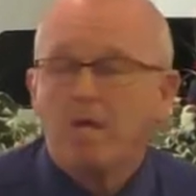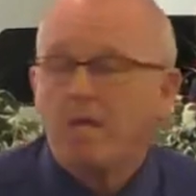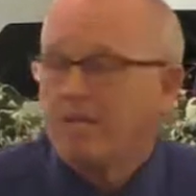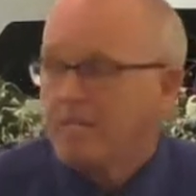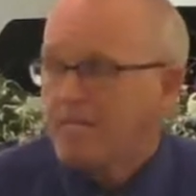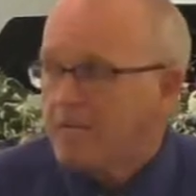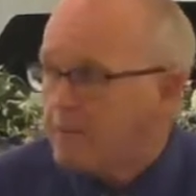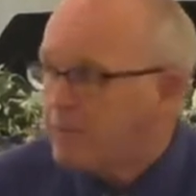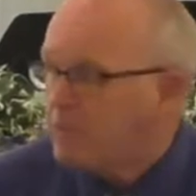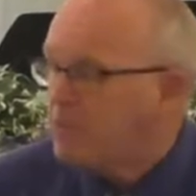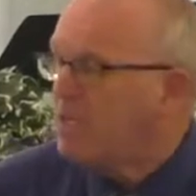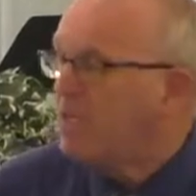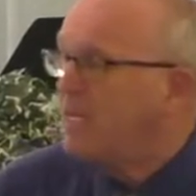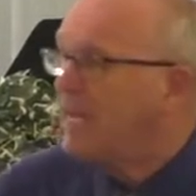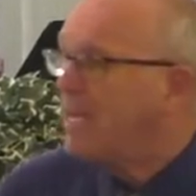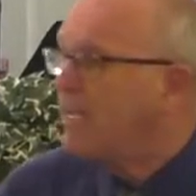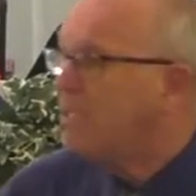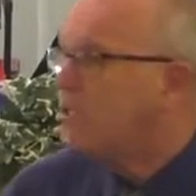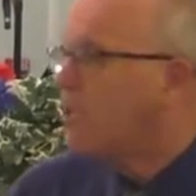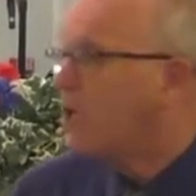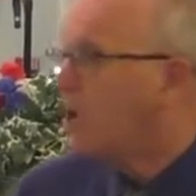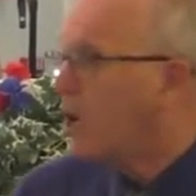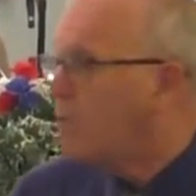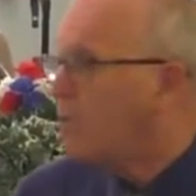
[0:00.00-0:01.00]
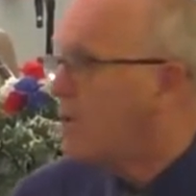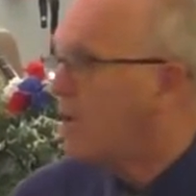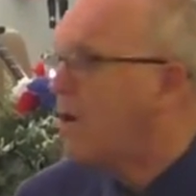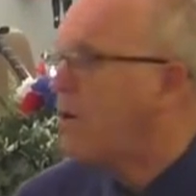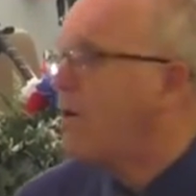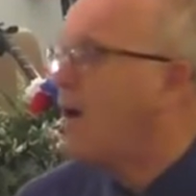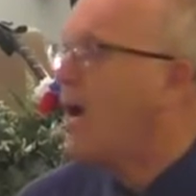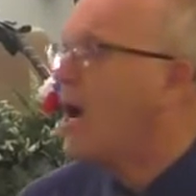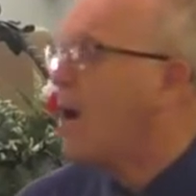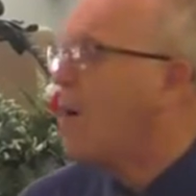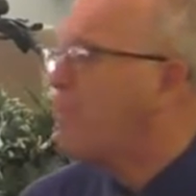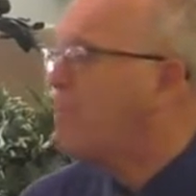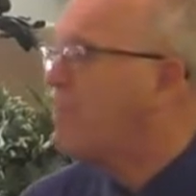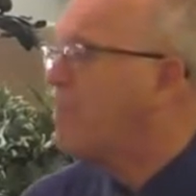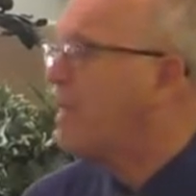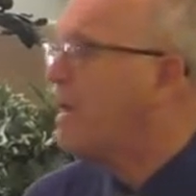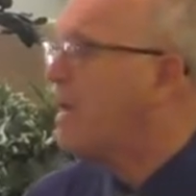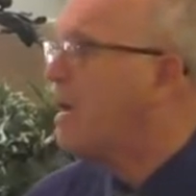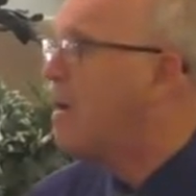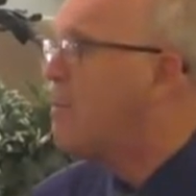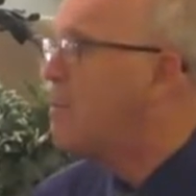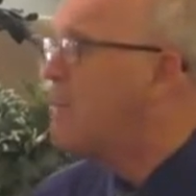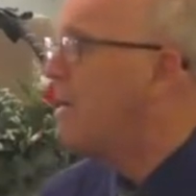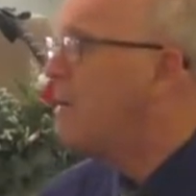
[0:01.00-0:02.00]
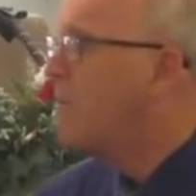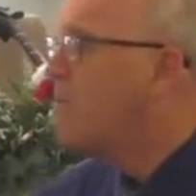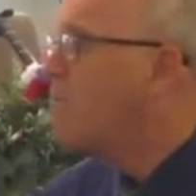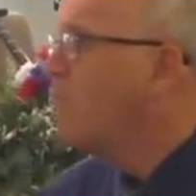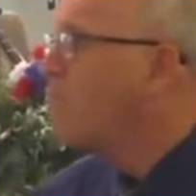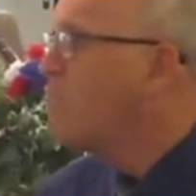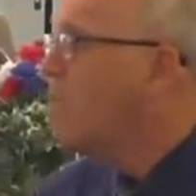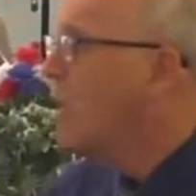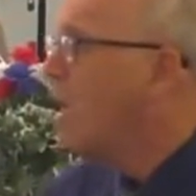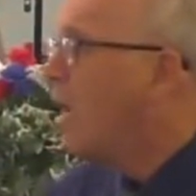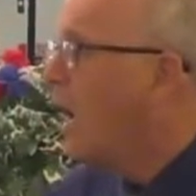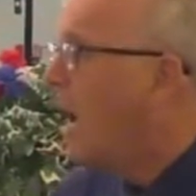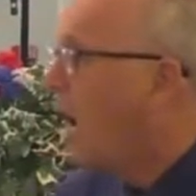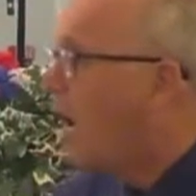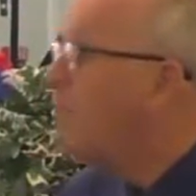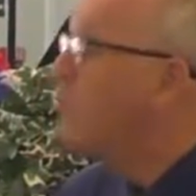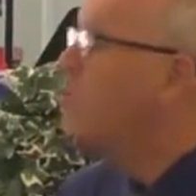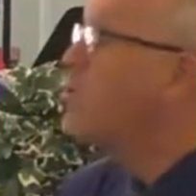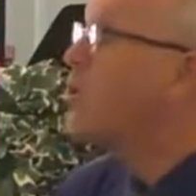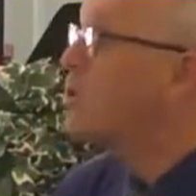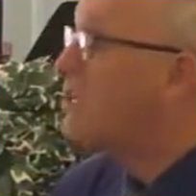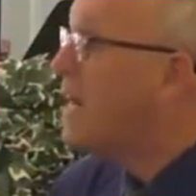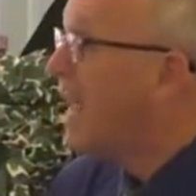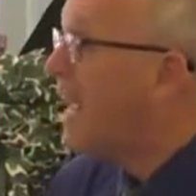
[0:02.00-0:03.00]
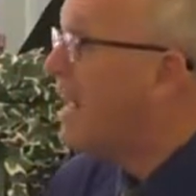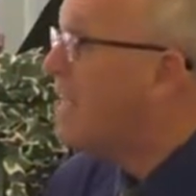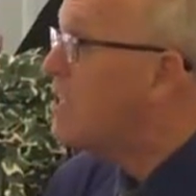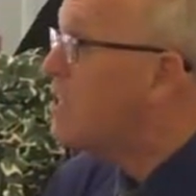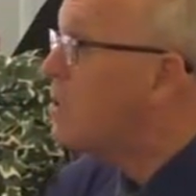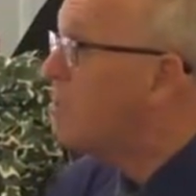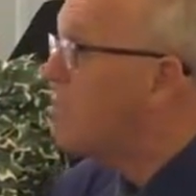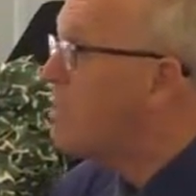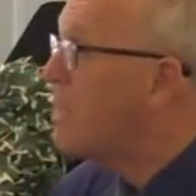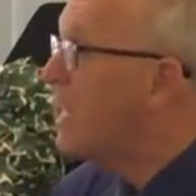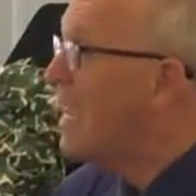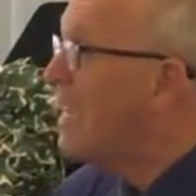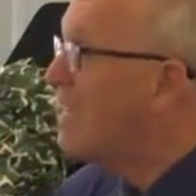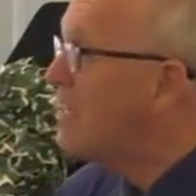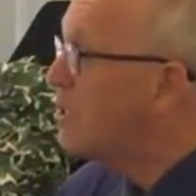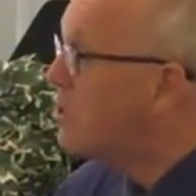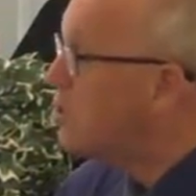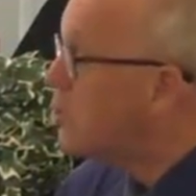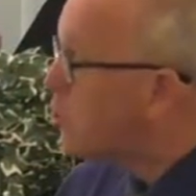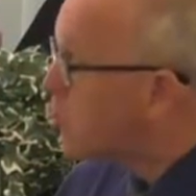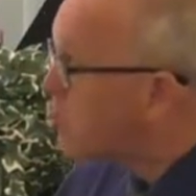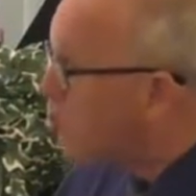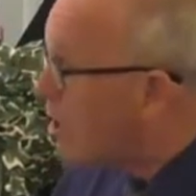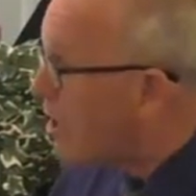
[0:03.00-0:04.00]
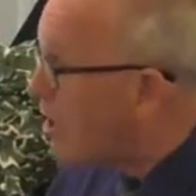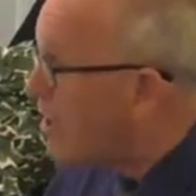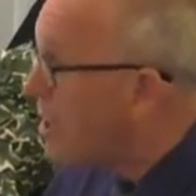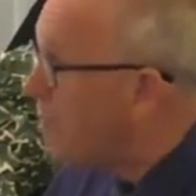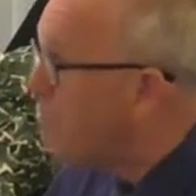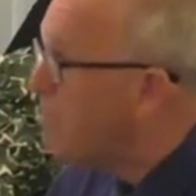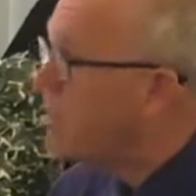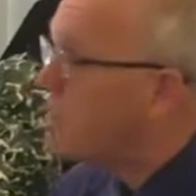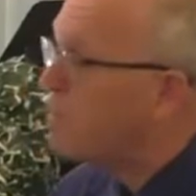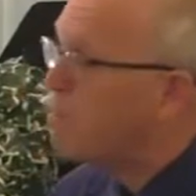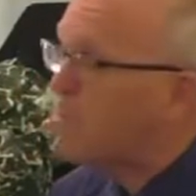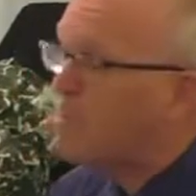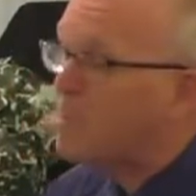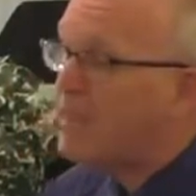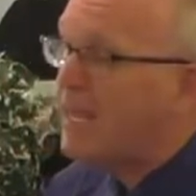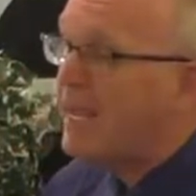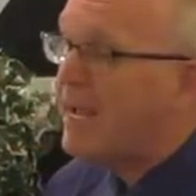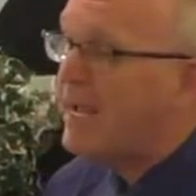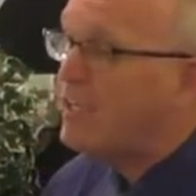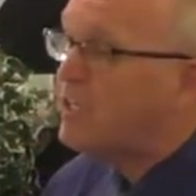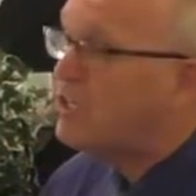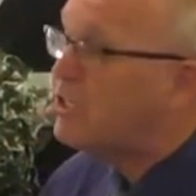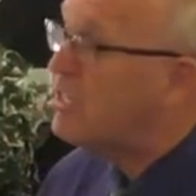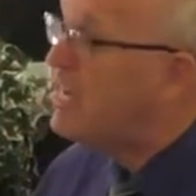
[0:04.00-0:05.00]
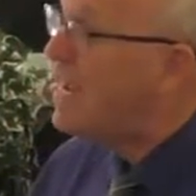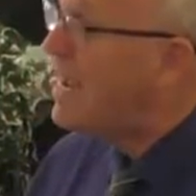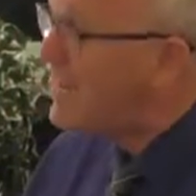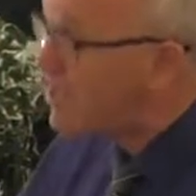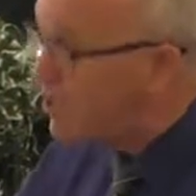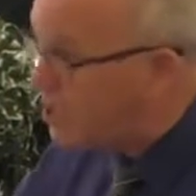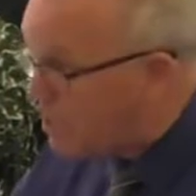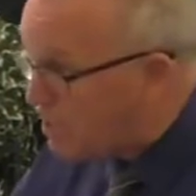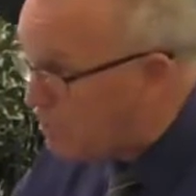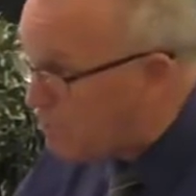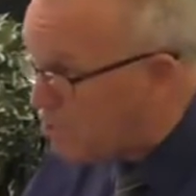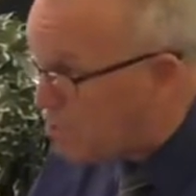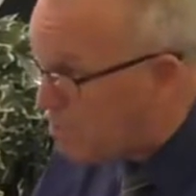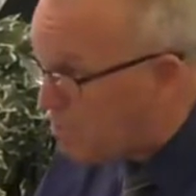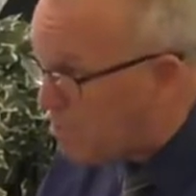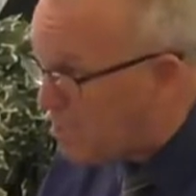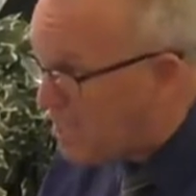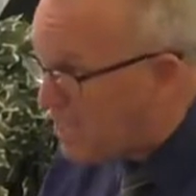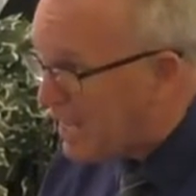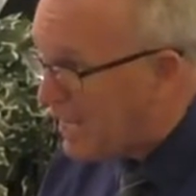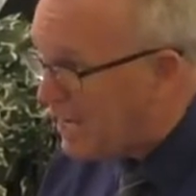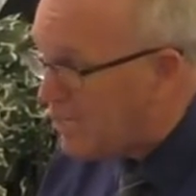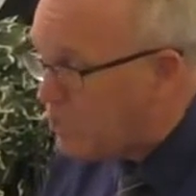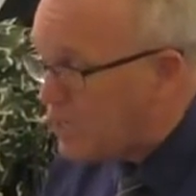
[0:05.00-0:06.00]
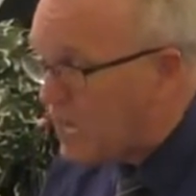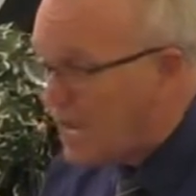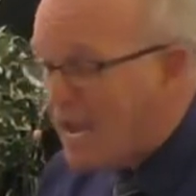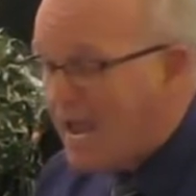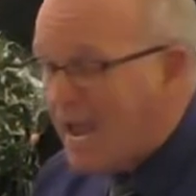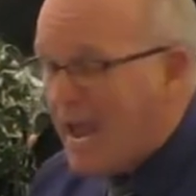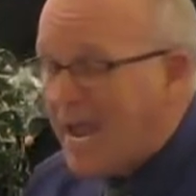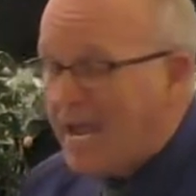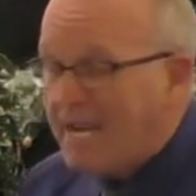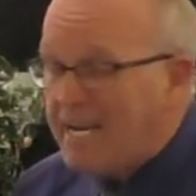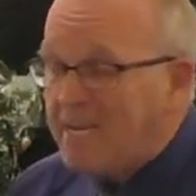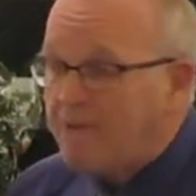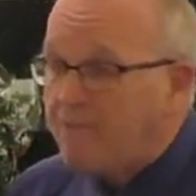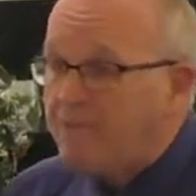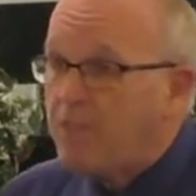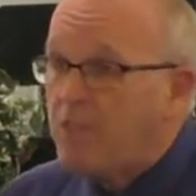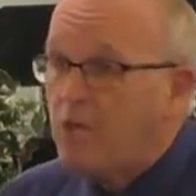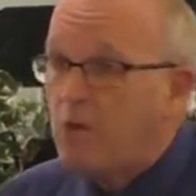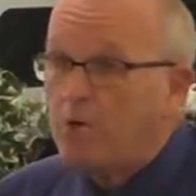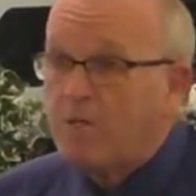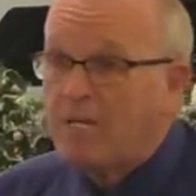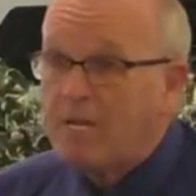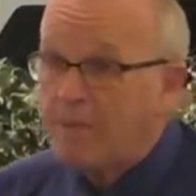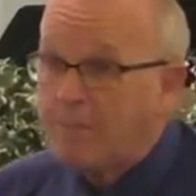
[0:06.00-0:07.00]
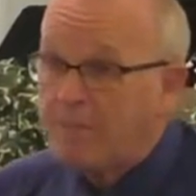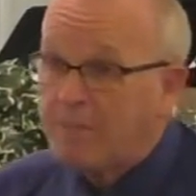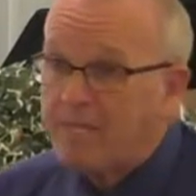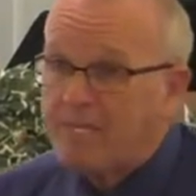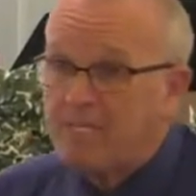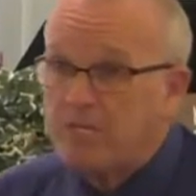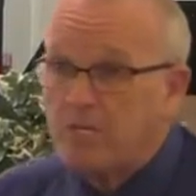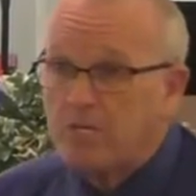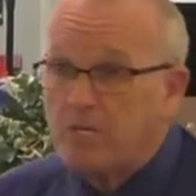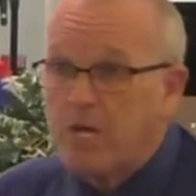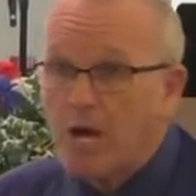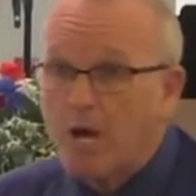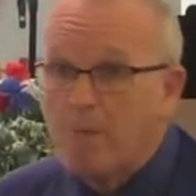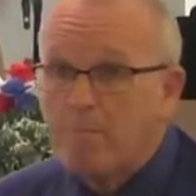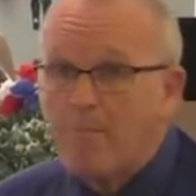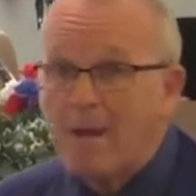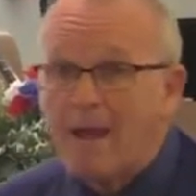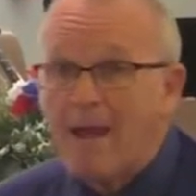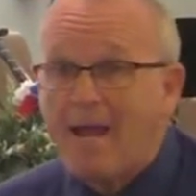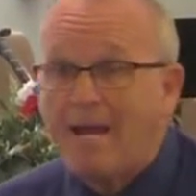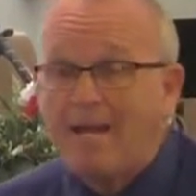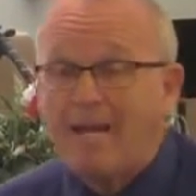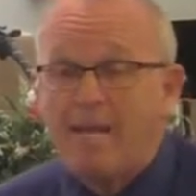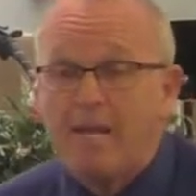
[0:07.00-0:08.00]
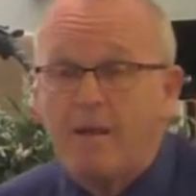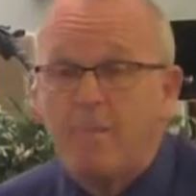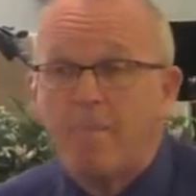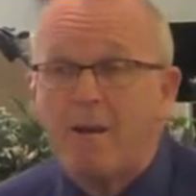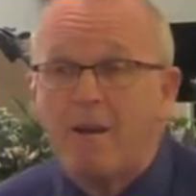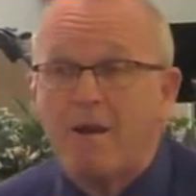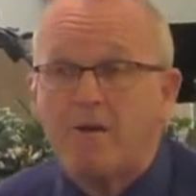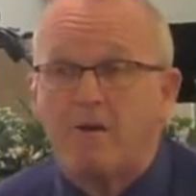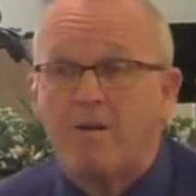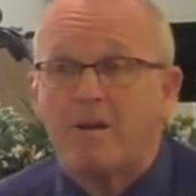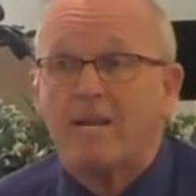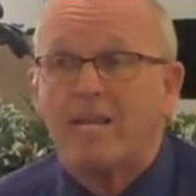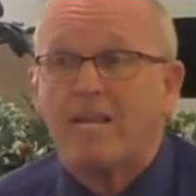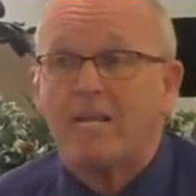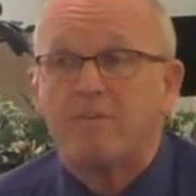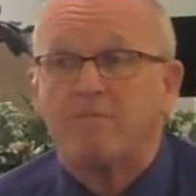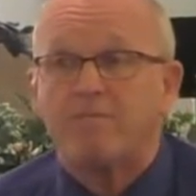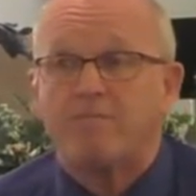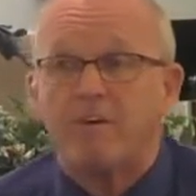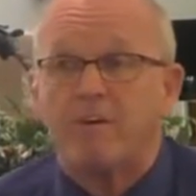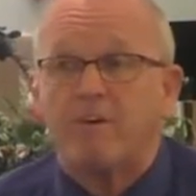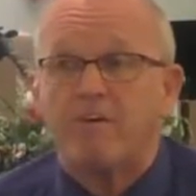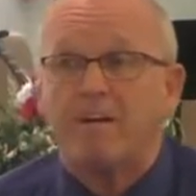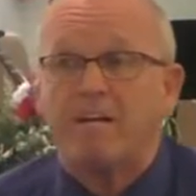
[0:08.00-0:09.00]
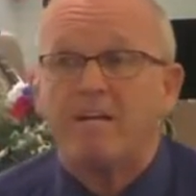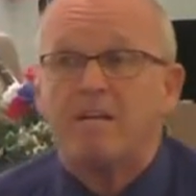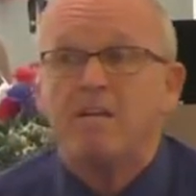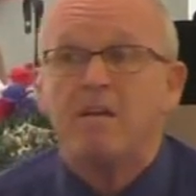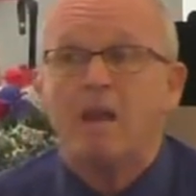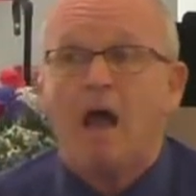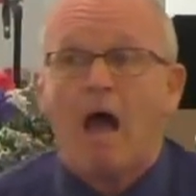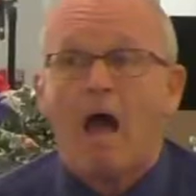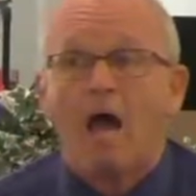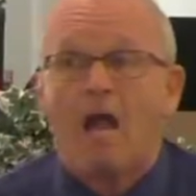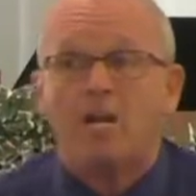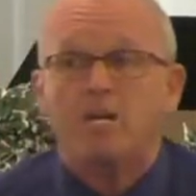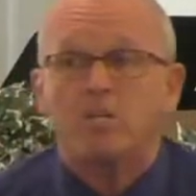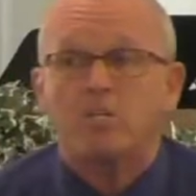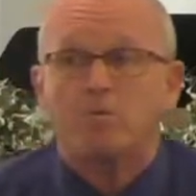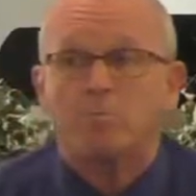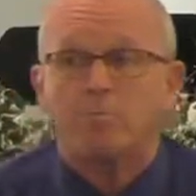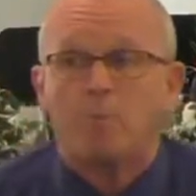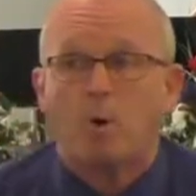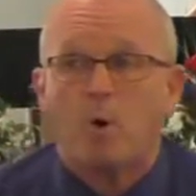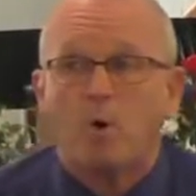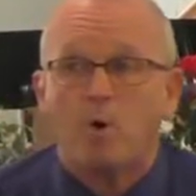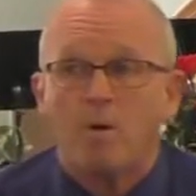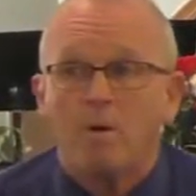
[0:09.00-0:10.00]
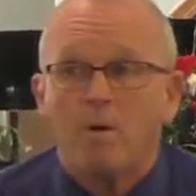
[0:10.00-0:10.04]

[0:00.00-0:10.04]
Timothy needs to go there, help them understand some things, instruct them some things, teach them some things. And even though Timothy's a young man, he apparently is very knowledgeable